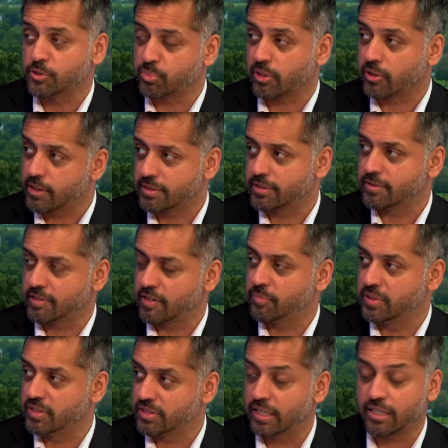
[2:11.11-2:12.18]
progressives have
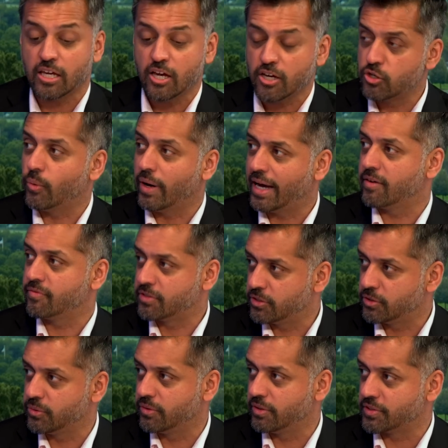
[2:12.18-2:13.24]
been saying, you have to
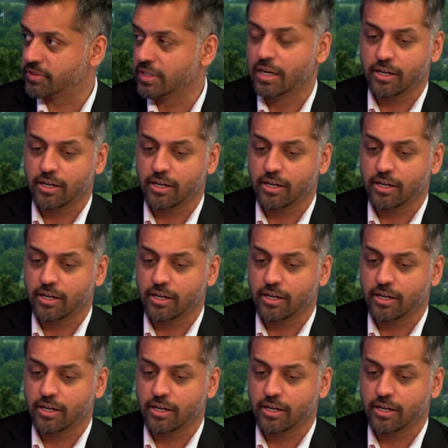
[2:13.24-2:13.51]
do this.